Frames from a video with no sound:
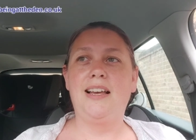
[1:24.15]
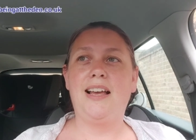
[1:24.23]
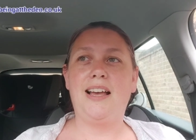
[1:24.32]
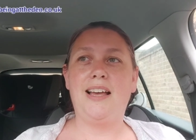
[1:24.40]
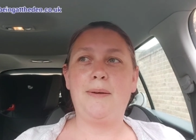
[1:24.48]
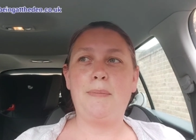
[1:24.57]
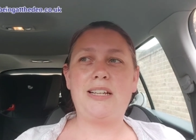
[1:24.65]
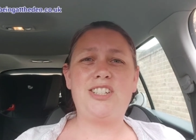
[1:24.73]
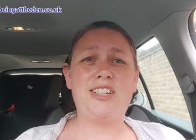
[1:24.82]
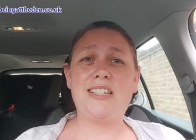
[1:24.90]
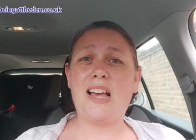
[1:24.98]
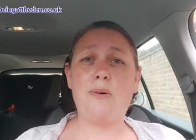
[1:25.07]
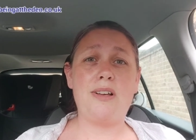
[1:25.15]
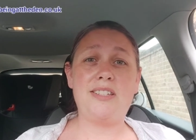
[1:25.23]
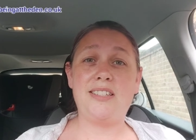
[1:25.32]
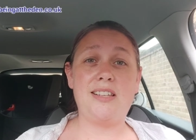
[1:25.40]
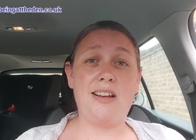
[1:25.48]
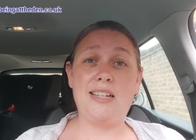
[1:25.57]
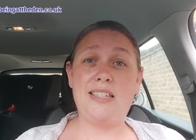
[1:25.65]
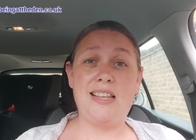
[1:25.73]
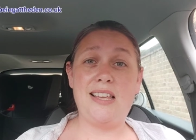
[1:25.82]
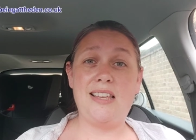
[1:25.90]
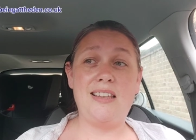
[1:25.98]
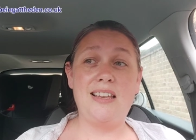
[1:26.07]
and just how our
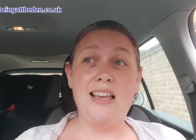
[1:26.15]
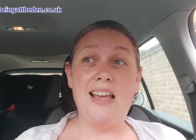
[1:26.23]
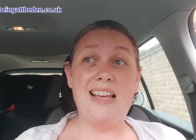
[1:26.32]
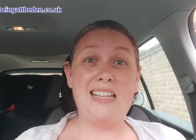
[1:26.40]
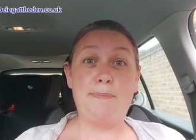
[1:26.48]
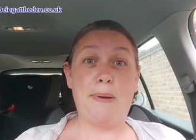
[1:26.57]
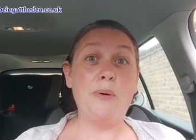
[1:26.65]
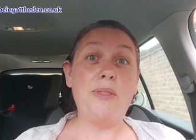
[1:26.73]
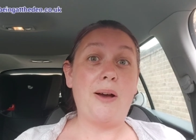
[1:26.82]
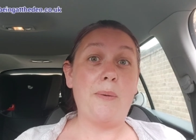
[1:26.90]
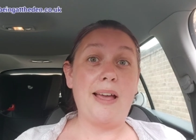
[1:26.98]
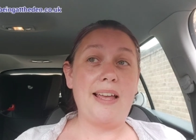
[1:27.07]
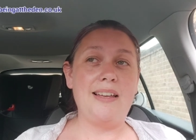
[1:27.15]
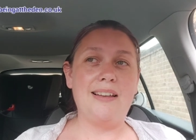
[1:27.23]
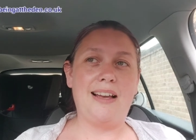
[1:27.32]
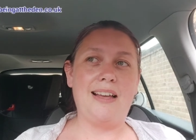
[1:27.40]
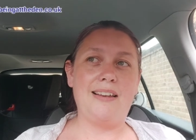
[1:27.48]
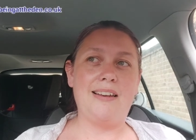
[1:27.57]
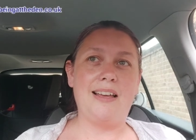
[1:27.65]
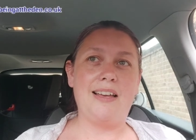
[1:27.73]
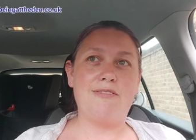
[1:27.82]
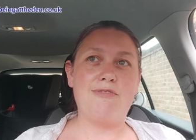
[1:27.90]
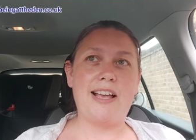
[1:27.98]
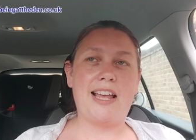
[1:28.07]
society is built that way, and
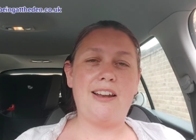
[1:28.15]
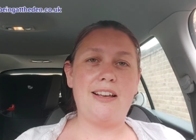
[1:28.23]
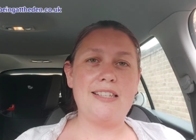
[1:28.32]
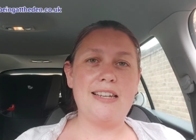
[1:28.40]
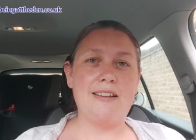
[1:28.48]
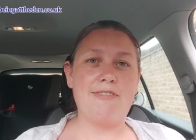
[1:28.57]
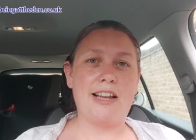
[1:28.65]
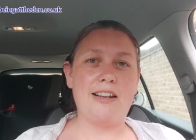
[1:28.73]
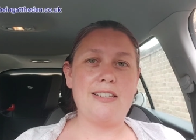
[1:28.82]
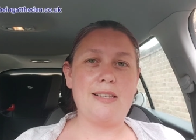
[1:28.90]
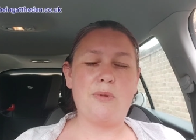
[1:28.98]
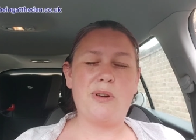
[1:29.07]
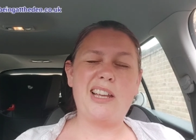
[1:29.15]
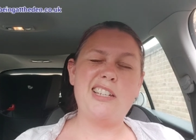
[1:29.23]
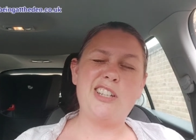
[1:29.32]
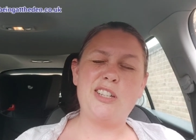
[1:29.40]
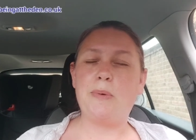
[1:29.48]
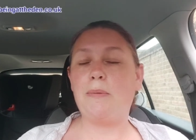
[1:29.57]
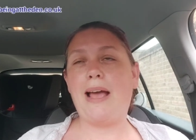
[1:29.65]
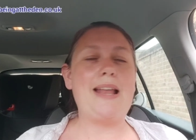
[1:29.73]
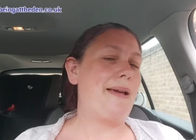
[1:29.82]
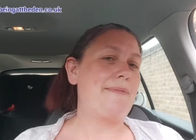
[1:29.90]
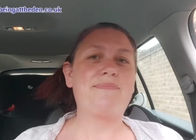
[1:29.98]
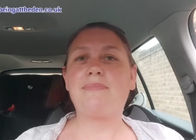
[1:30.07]
recognizing what it can do to people. Anyway,